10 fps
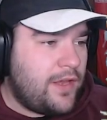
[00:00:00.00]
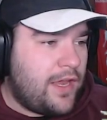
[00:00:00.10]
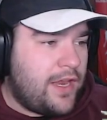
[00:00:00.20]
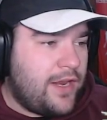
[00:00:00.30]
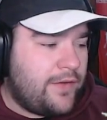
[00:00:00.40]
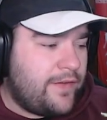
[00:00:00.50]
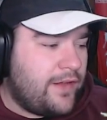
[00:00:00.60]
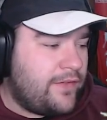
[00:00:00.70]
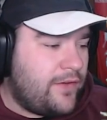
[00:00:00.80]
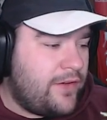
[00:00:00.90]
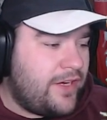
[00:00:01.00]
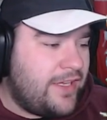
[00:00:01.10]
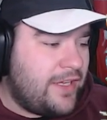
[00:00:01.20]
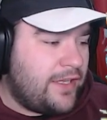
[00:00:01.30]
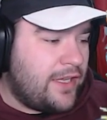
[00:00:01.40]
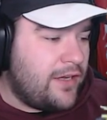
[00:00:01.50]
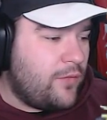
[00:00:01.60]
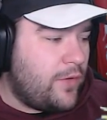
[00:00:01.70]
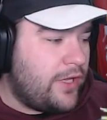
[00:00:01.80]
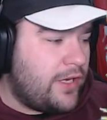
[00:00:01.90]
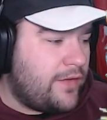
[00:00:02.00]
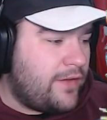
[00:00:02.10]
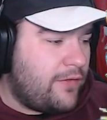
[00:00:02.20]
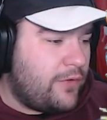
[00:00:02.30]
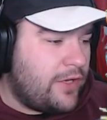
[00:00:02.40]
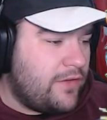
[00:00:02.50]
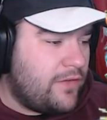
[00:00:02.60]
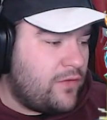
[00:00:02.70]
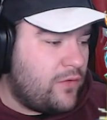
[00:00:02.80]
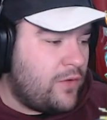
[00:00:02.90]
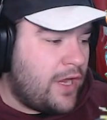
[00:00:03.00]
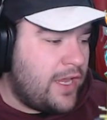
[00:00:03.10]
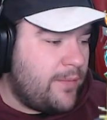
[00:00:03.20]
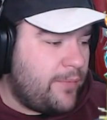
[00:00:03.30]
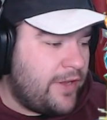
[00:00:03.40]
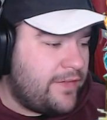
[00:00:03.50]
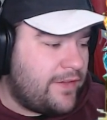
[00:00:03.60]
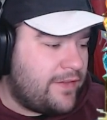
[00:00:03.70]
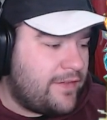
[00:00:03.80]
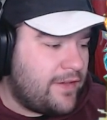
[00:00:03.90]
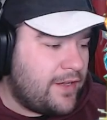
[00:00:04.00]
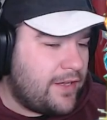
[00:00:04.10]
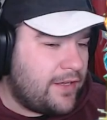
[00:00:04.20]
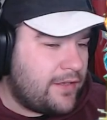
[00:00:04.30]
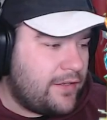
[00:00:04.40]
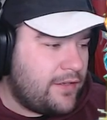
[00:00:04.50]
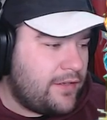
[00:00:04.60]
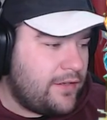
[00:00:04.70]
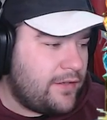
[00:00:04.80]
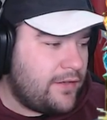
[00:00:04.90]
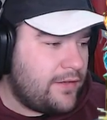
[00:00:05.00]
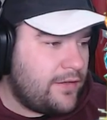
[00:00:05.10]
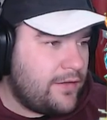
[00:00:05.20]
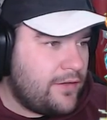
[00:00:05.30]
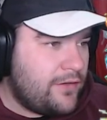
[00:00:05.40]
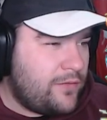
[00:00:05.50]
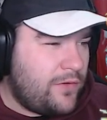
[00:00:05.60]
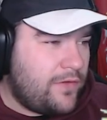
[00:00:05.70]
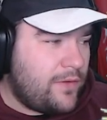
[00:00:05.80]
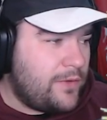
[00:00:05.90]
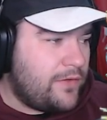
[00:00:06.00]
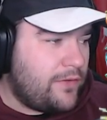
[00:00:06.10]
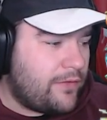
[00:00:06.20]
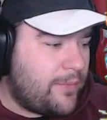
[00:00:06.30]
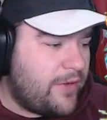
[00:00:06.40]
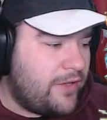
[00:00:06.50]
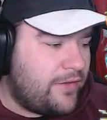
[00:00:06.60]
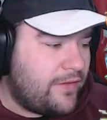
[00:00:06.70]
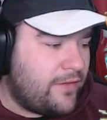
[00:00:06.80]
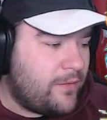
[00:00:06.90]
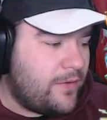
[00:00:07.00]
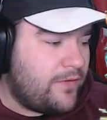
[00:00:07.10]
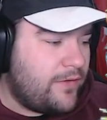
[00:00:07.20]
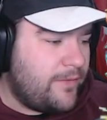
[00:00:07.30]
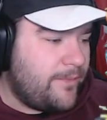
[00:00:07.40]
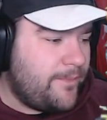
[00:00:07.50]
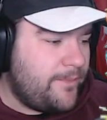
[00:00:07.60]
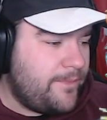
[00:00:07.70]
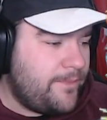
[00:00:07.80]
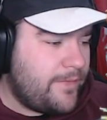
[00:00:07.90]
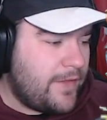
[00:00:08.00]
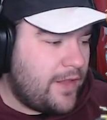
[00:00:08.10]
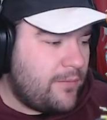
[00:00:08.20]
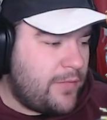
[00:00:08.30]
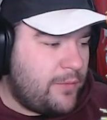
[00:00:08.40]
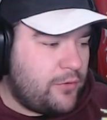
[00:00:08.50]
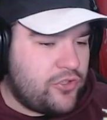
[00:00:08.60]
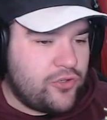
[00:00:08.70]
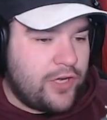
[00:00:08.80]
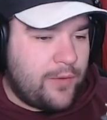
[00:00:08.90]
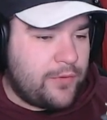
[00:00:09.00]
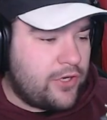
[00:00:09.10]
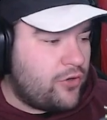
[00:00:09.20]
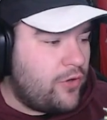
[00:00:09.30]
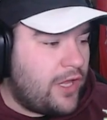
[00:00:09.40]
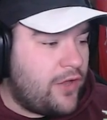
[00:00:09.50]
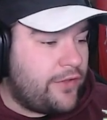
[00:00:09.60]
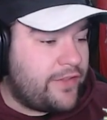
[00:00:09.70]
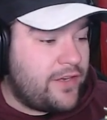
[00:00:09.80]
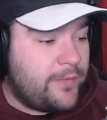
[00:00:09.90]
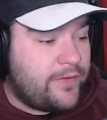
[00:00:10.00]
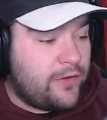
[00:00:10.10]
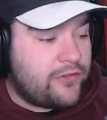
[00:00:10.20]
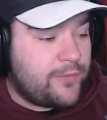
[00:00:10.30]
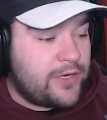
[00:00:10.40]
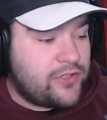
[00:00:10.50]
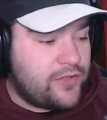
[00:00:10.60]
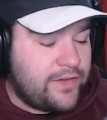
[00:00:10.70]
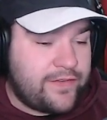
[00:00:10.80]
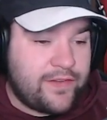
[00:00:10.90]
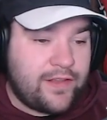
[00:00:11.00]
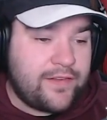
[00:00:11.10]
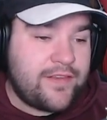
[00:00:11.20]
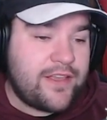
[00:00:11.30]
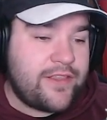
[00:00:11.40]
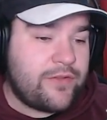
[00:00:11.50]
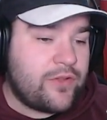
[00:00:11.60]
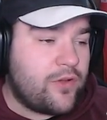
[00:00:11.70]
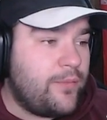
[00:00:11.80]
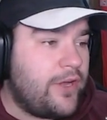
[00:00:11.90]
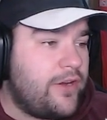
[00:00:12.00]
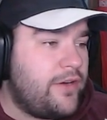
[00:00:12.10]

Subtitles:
And now it's our turn yet again. We're going to see if we can just do a basic attack. Would we use a 1, 2, 3 punch? That's the question. Maybe we should. And we're going to call our Earth Kingdom Soldier and make sure he's selected down there in the combo.